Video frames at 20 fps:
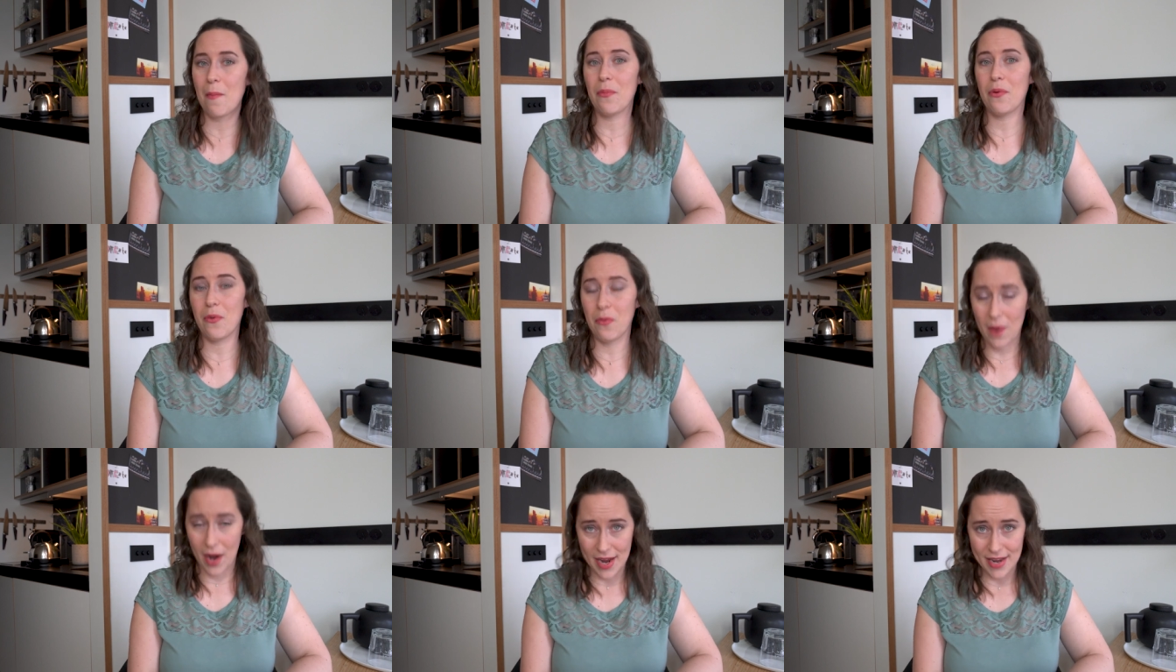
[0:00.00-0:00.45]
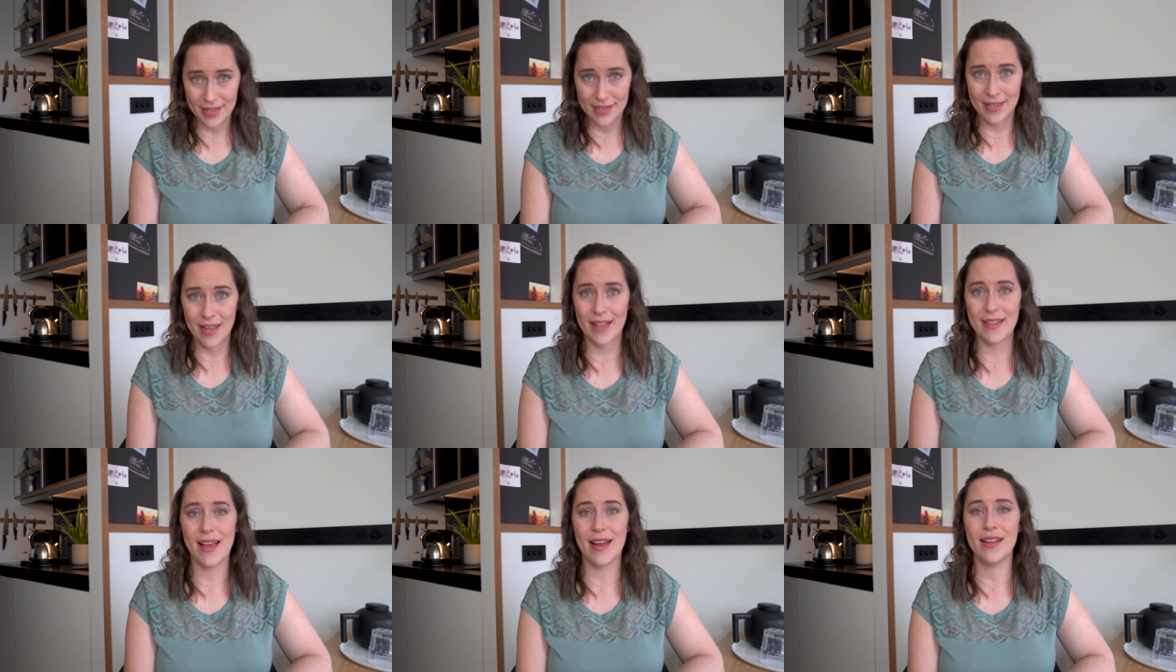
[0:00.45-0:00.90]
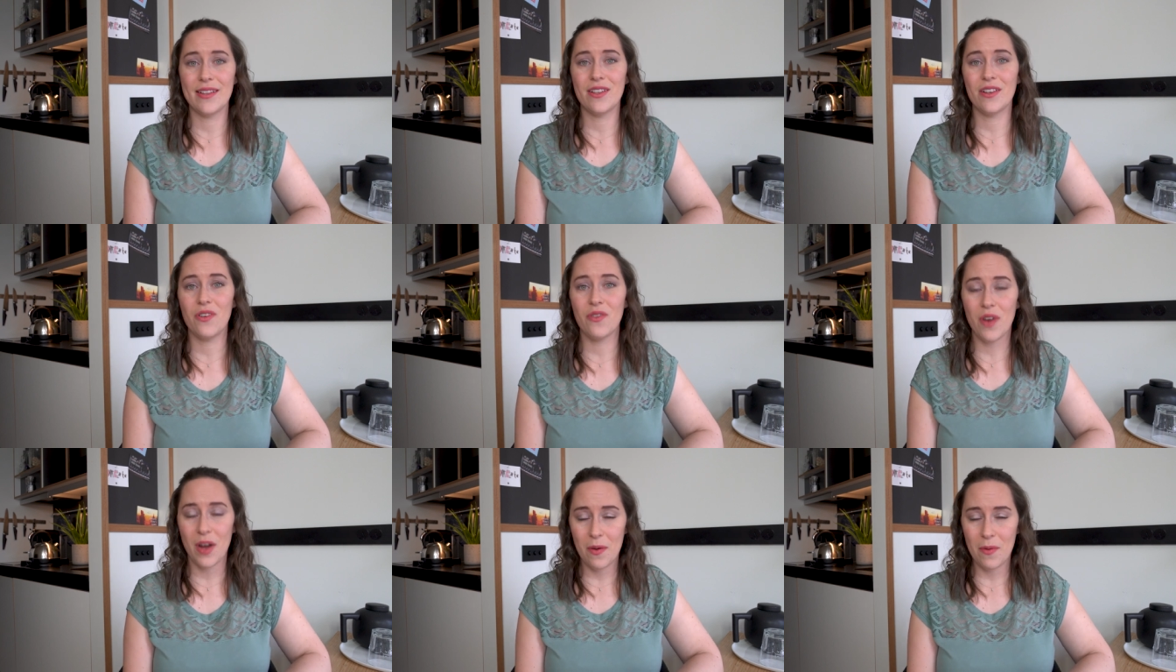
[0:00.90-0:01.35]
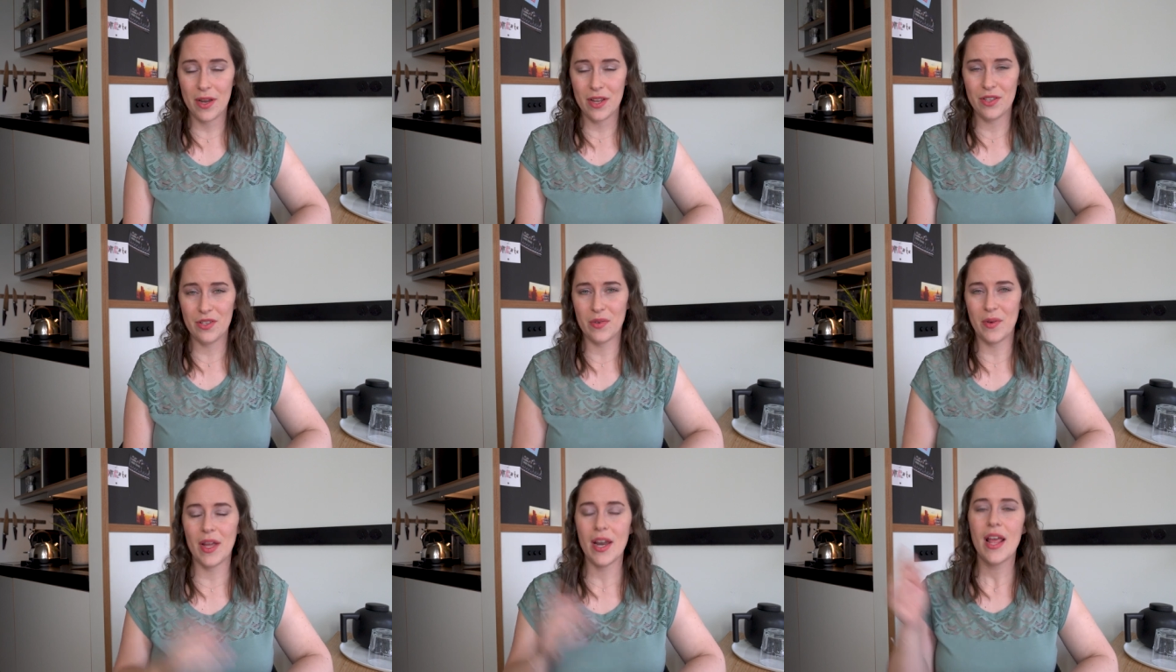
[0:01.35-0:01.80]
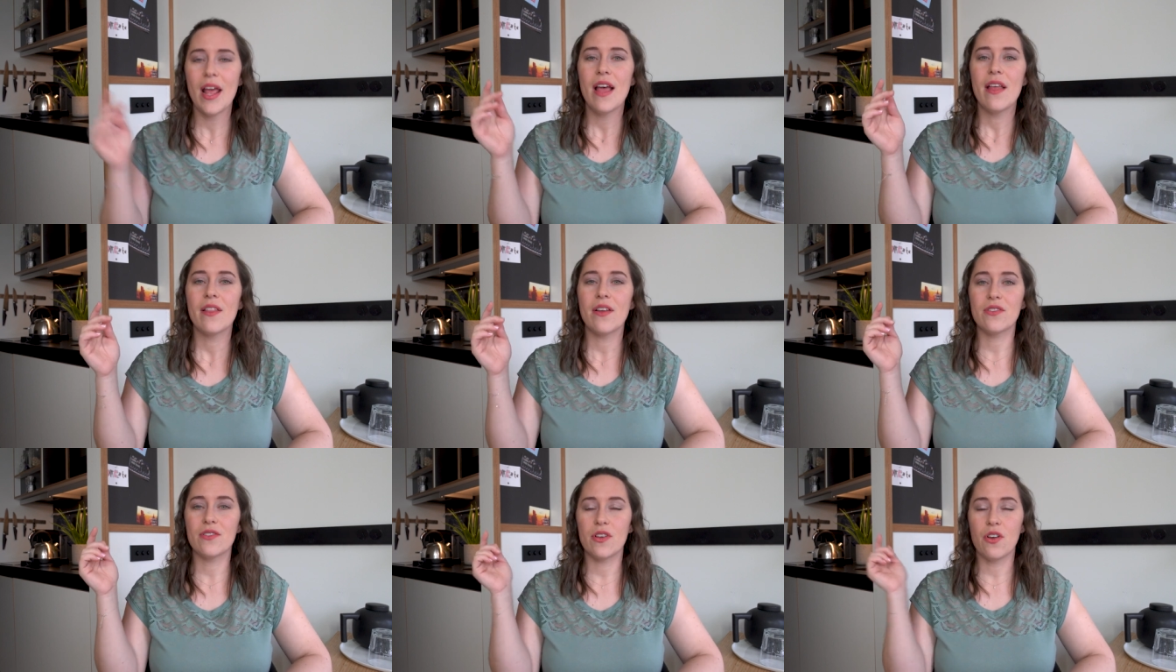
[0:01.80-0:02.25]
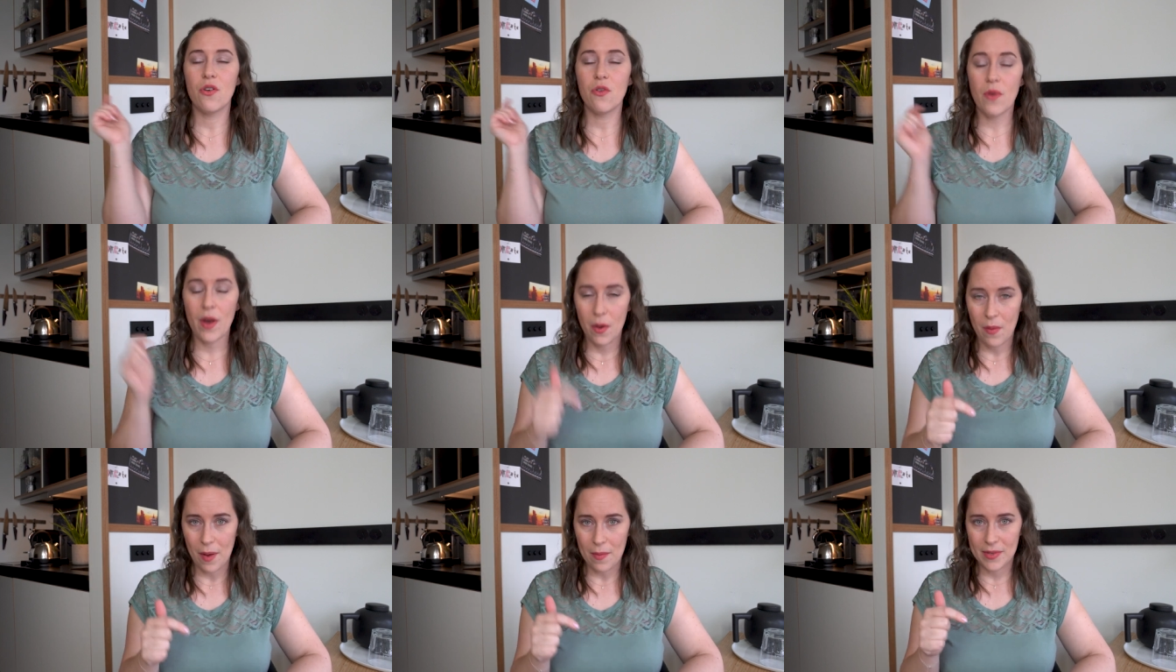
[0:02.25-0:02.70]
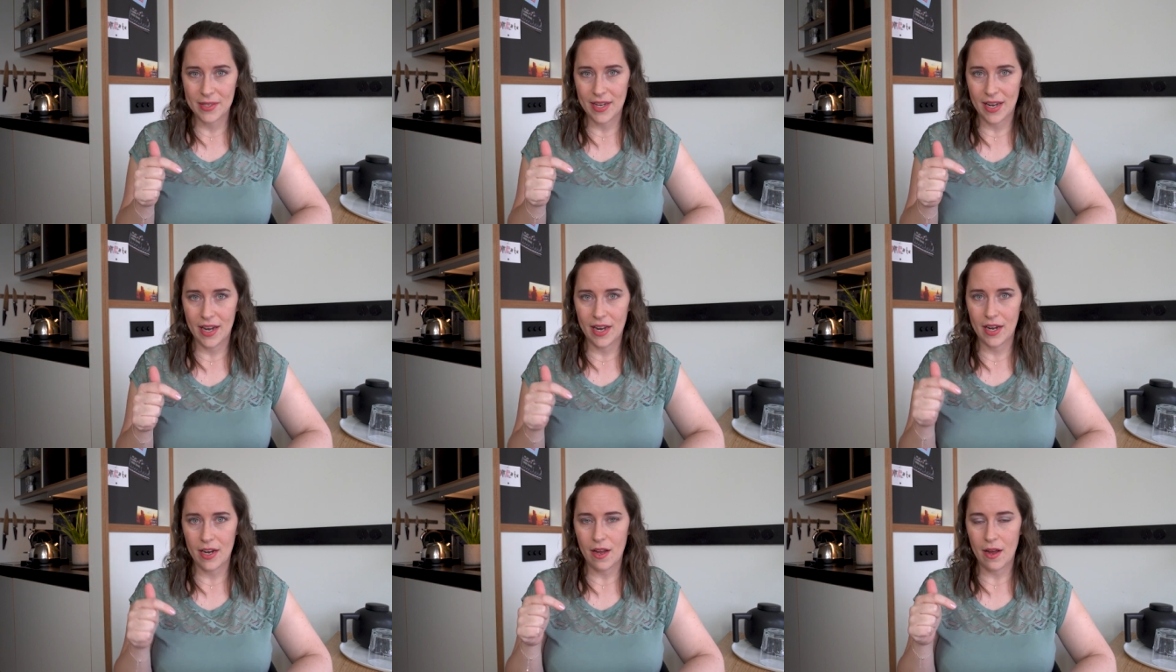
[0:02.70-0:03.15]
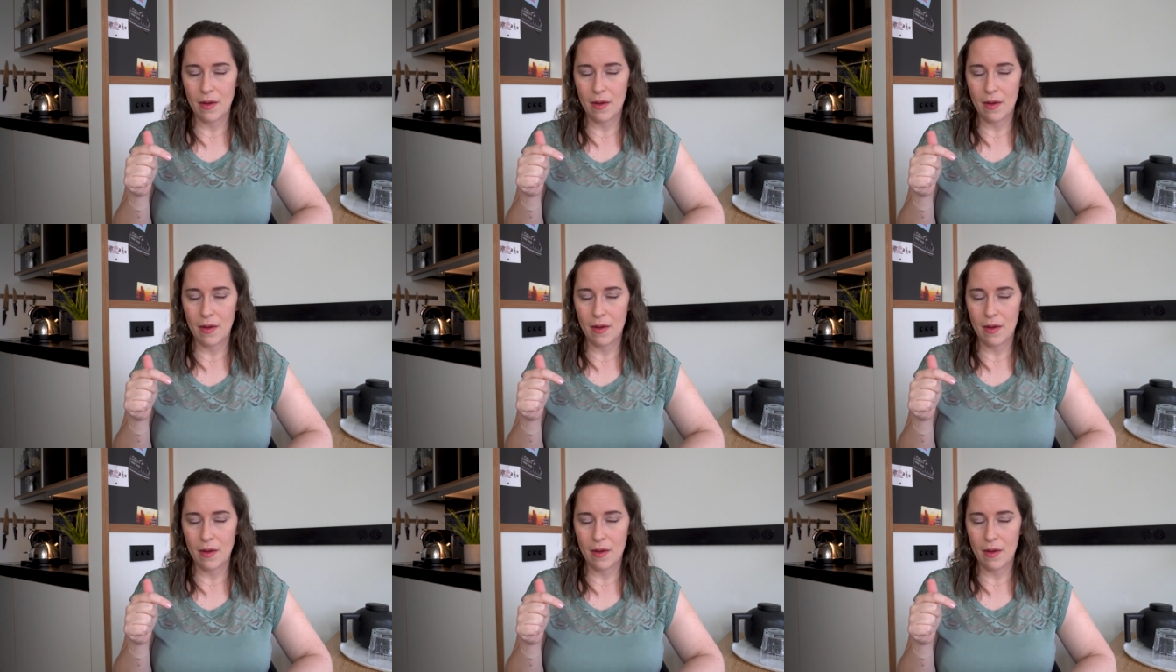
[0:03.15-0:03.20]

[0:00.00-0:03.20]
price and that is a great way to do it. There's a great website